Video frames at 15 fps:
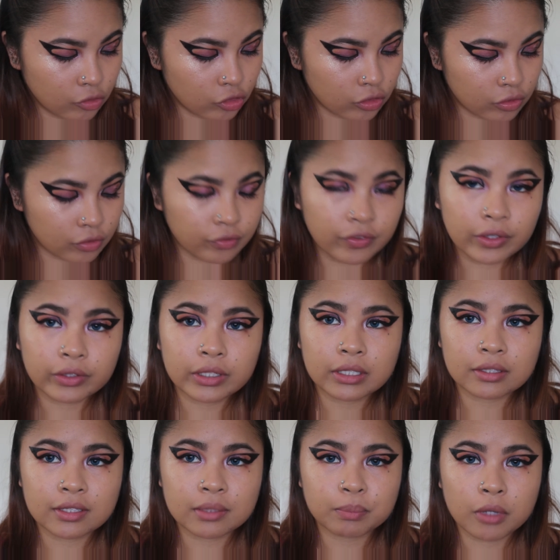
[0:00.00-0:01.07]
She has a
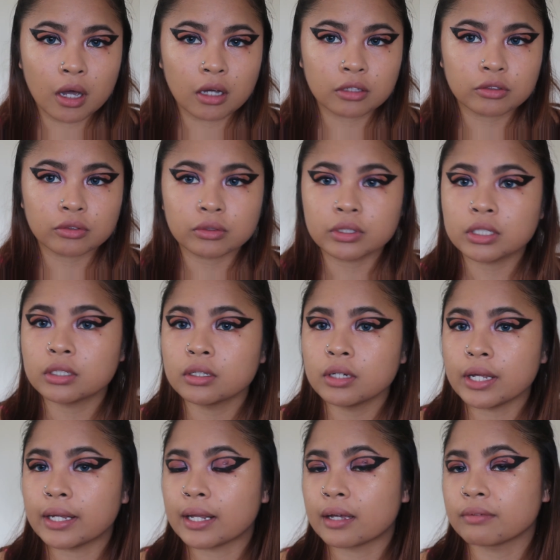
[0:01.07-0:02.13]
very deep contour
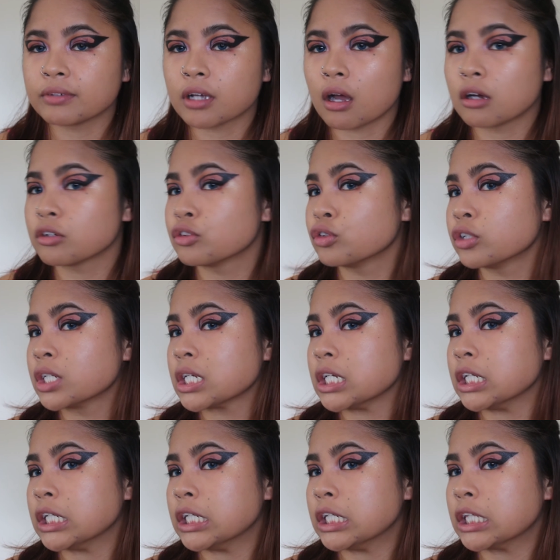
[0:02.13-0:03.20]
here and I haven't contoured
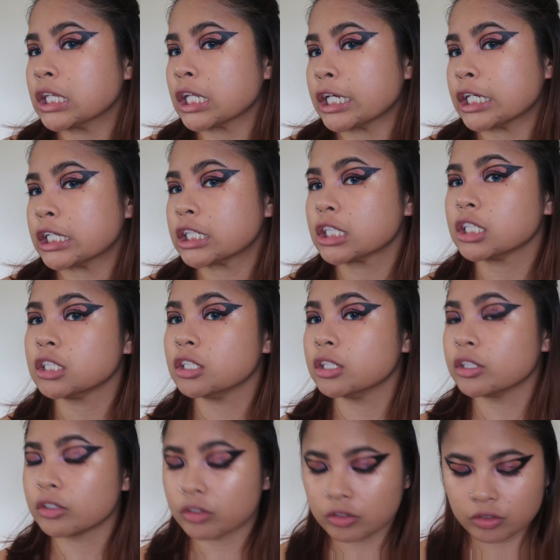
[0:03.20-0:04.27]
in like
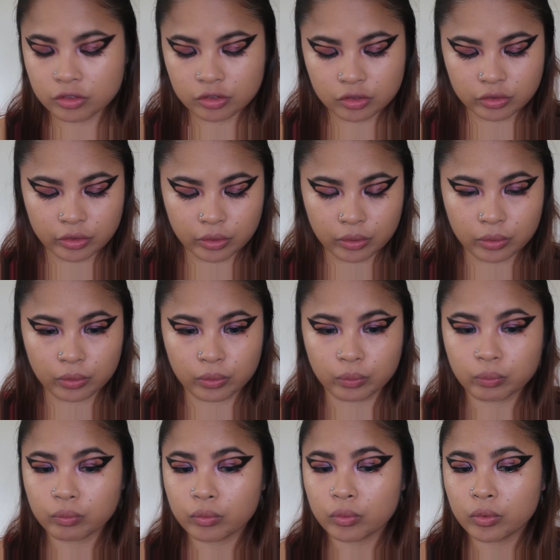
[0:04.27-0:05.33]
years, so
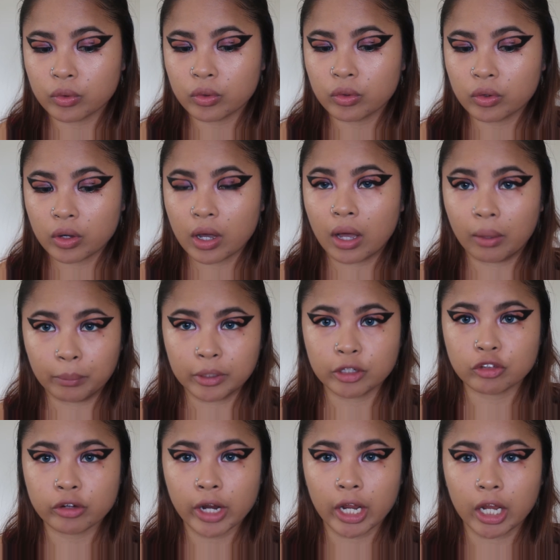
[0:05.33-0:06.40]
I'm
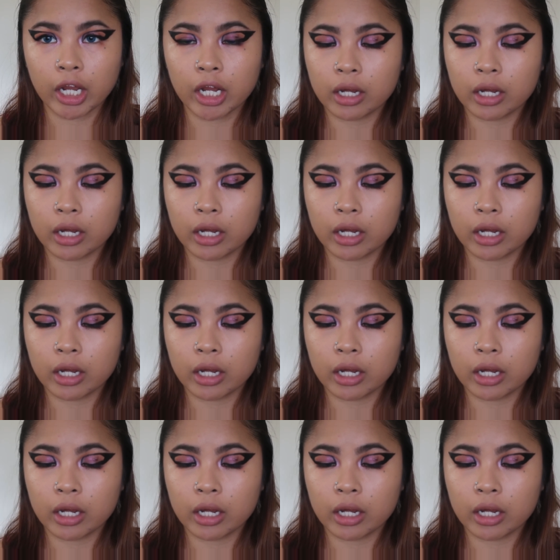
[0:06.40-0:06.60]
gonna try.